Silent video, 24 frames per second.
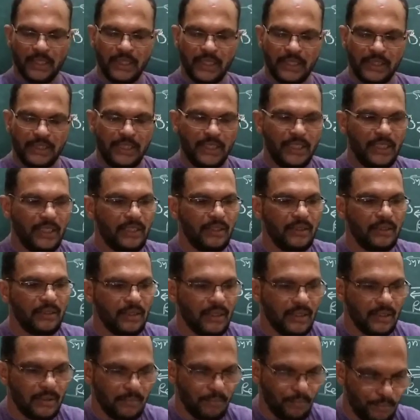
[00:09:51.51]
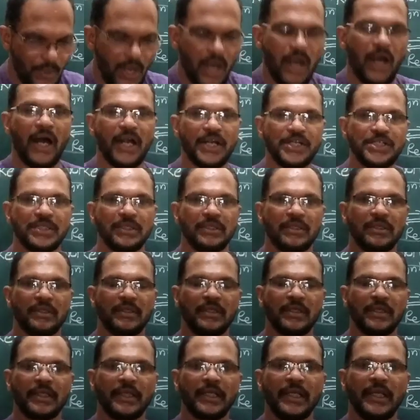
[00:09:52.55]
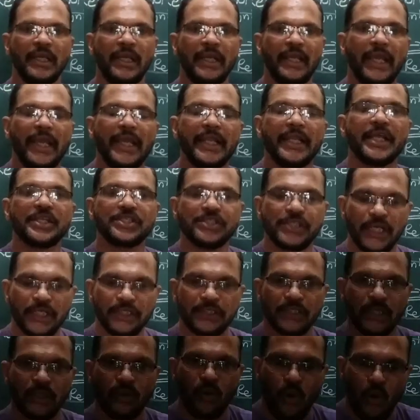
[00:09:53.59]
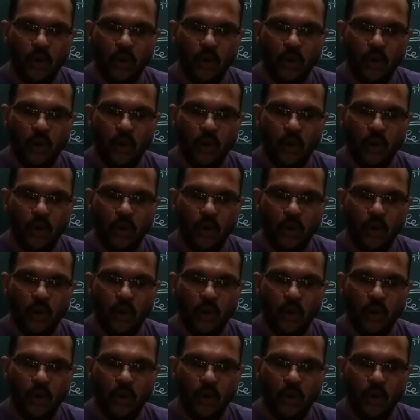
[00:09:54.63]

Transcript: the parts in a certain